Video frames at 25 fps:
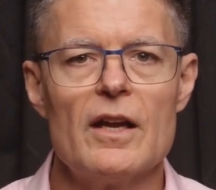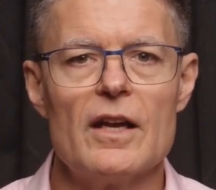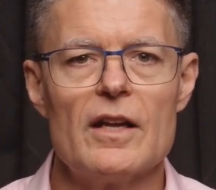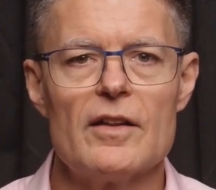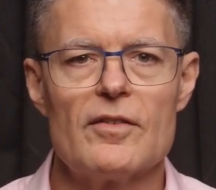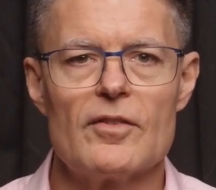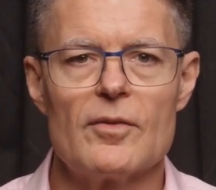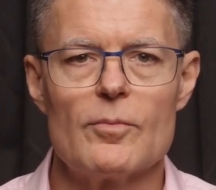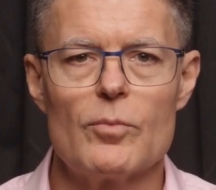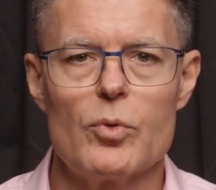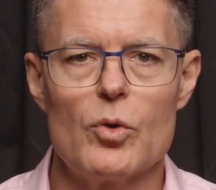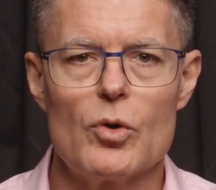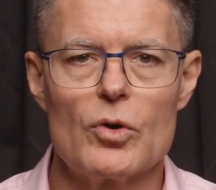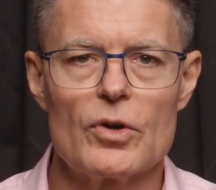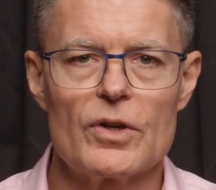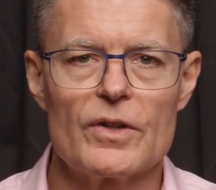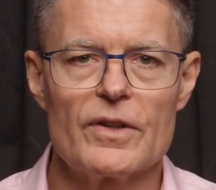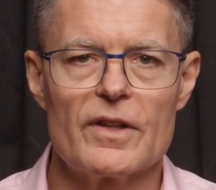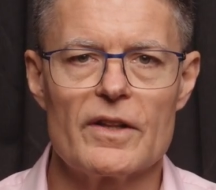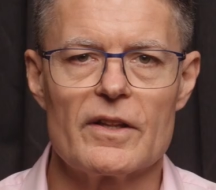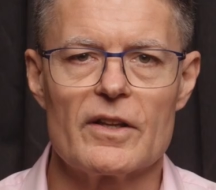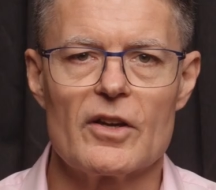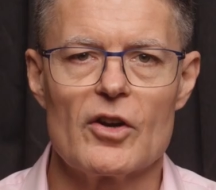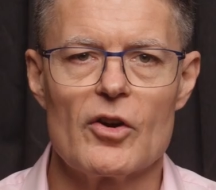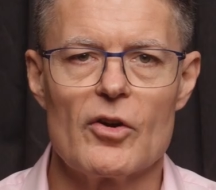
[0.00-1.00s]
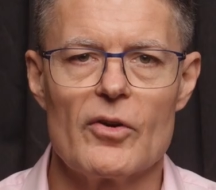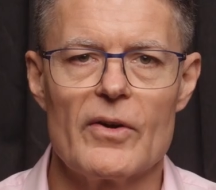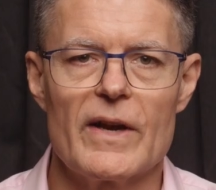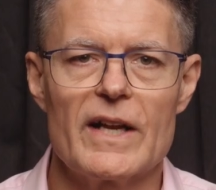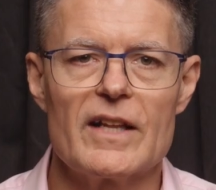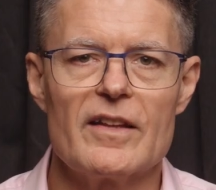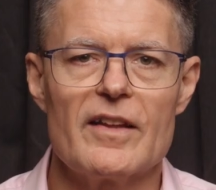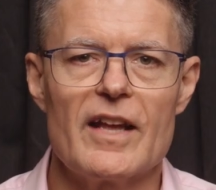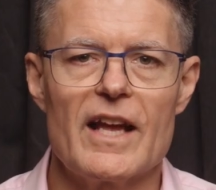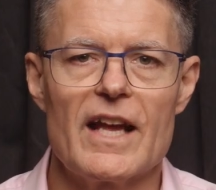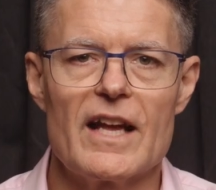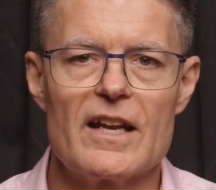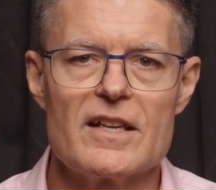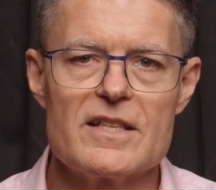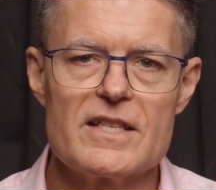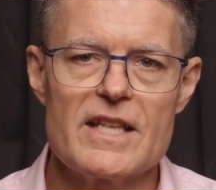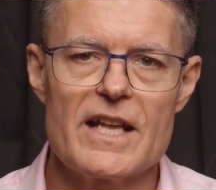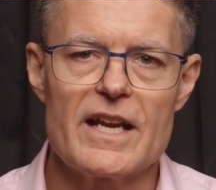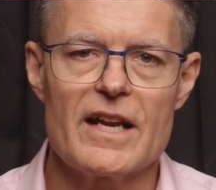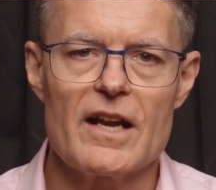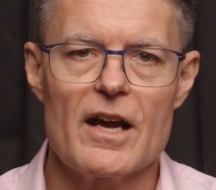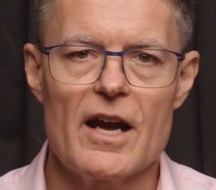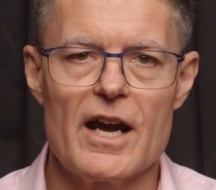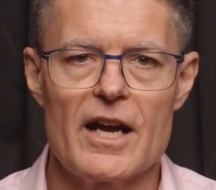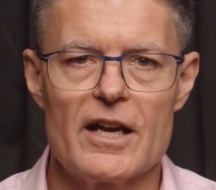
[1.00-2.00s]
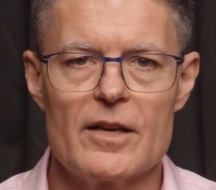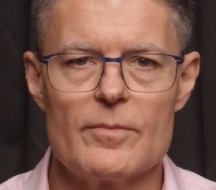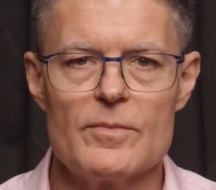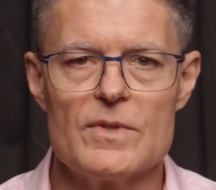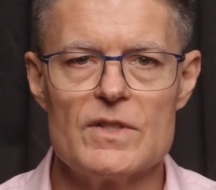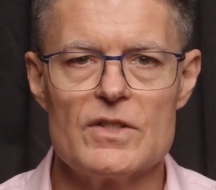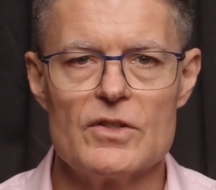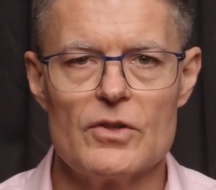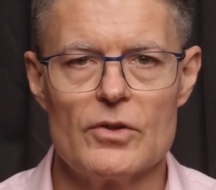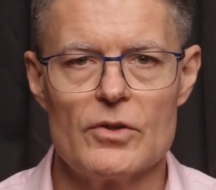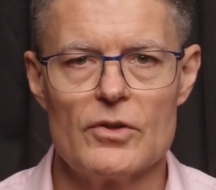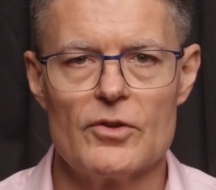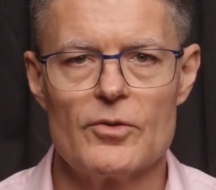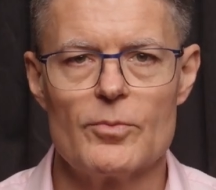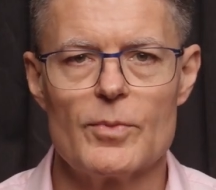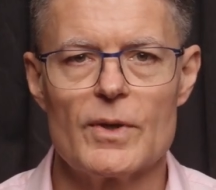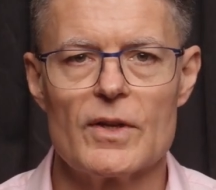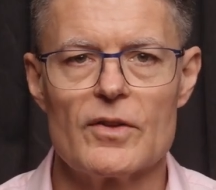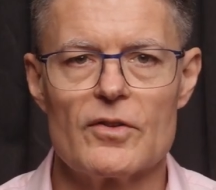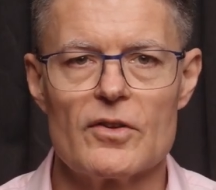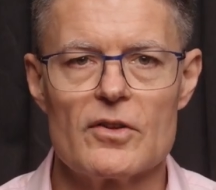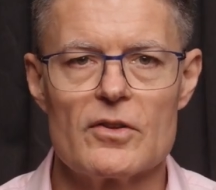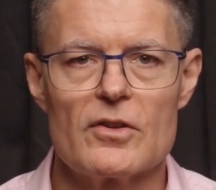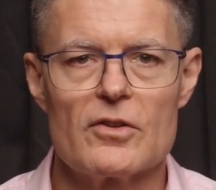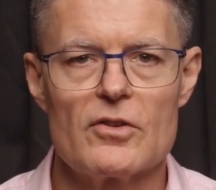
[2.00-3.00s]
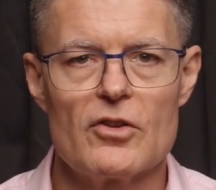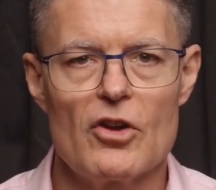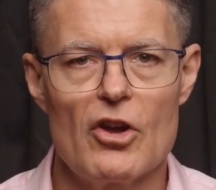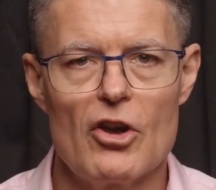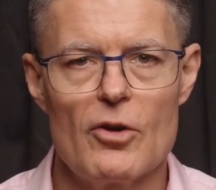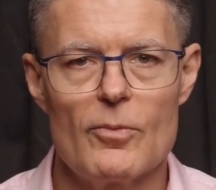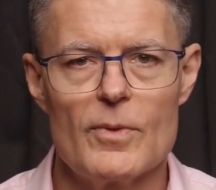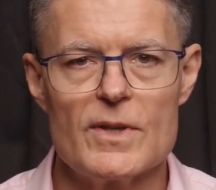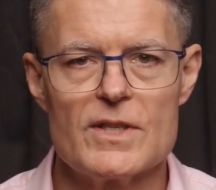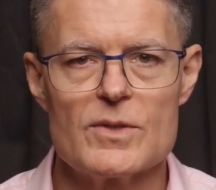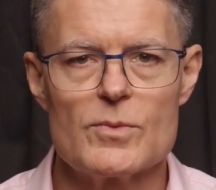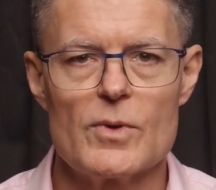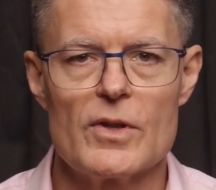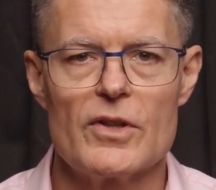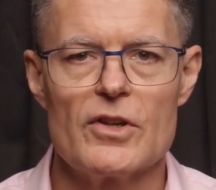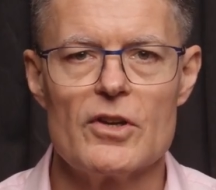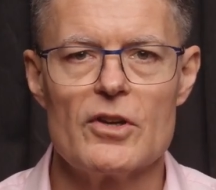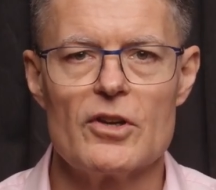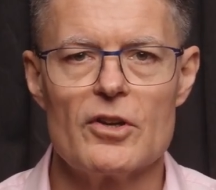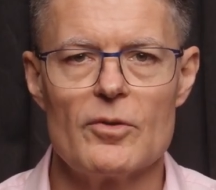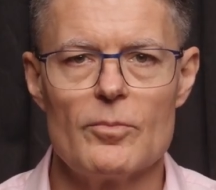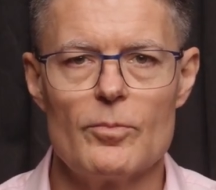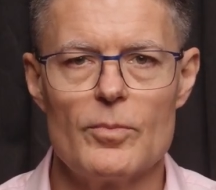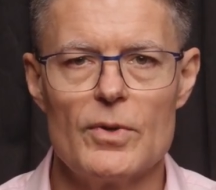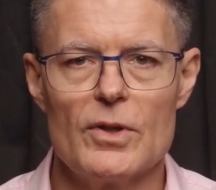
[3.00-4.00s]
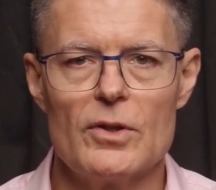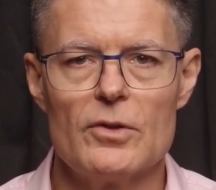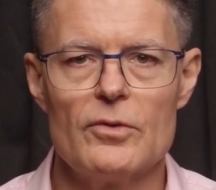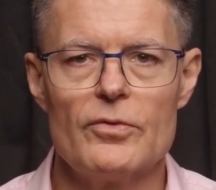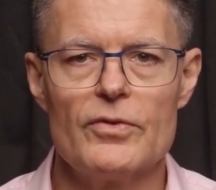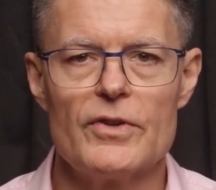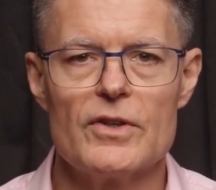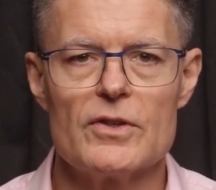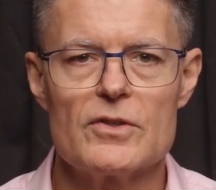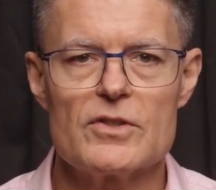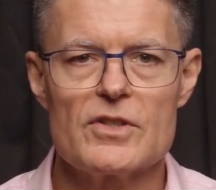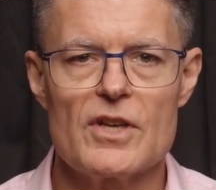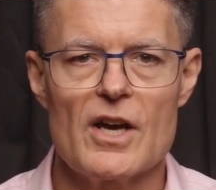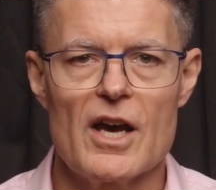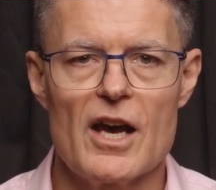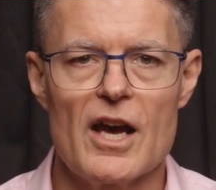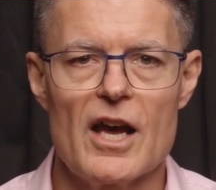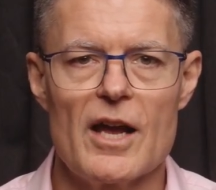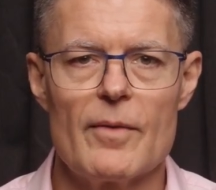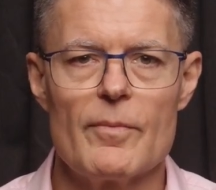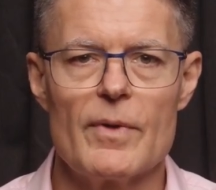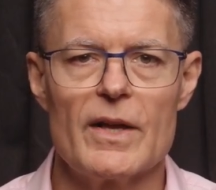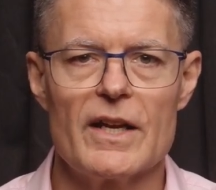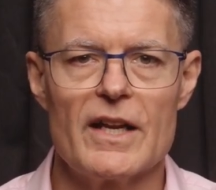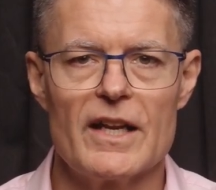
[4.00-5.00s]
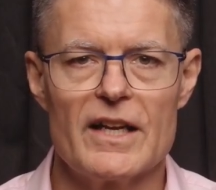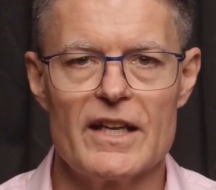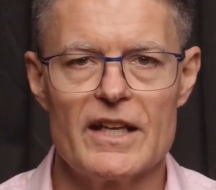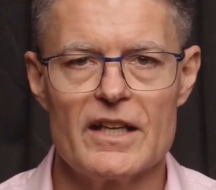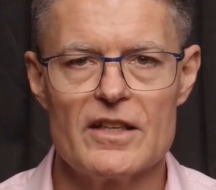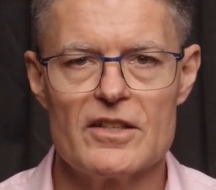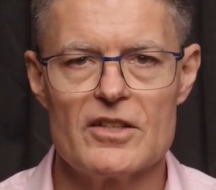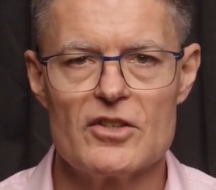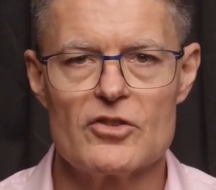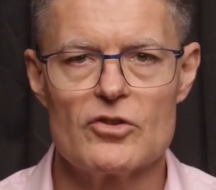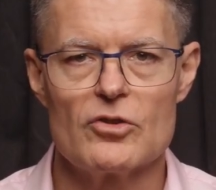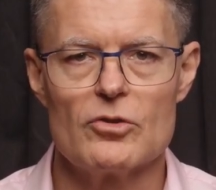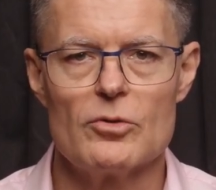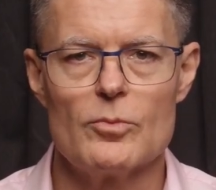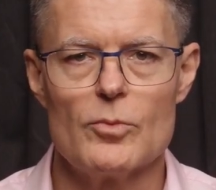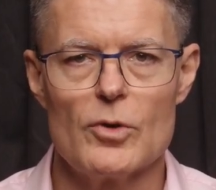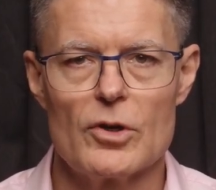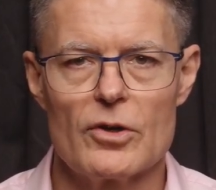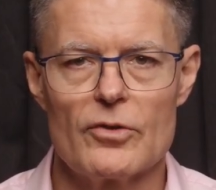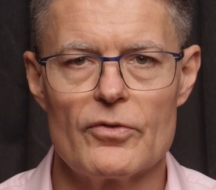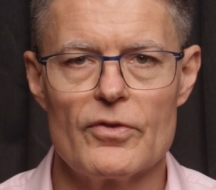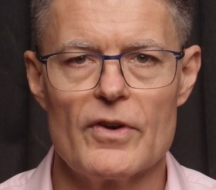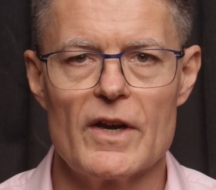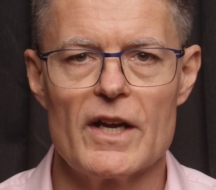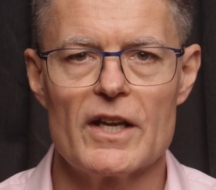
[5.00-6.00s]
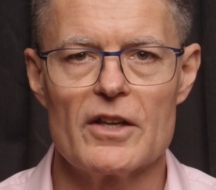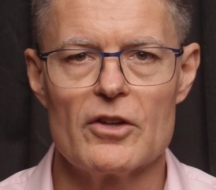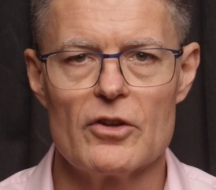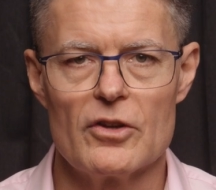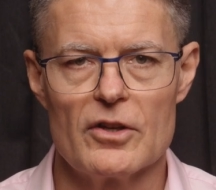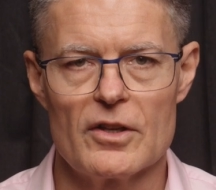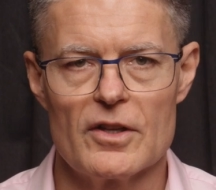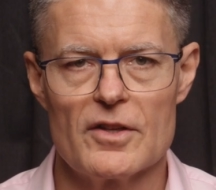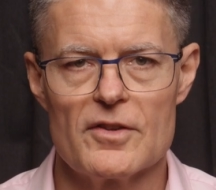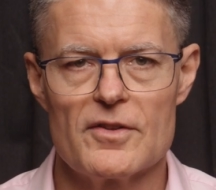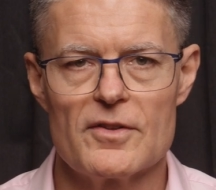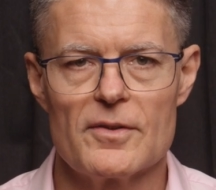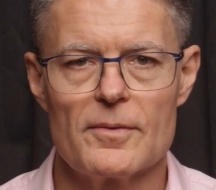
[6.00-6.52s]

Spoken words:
It's important that the correct anaesthetic item is used because it determines whether you can bill for your time and any additional modifying units.